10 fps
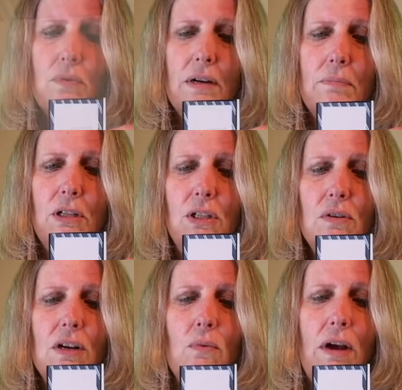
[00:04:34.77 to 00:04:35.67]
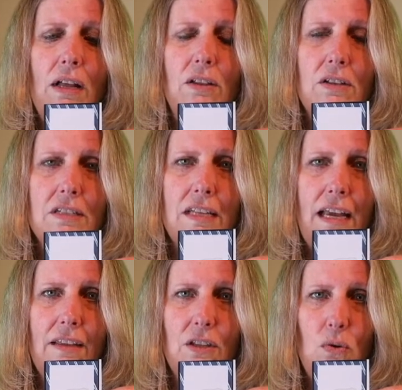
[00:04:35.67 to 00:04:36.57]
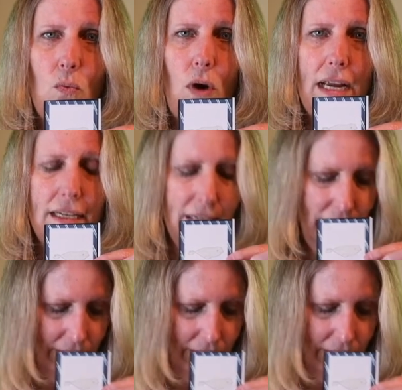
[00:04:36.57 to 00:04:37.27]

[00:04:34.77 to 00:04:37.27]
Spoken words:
what a beluga whale looks like. They're white.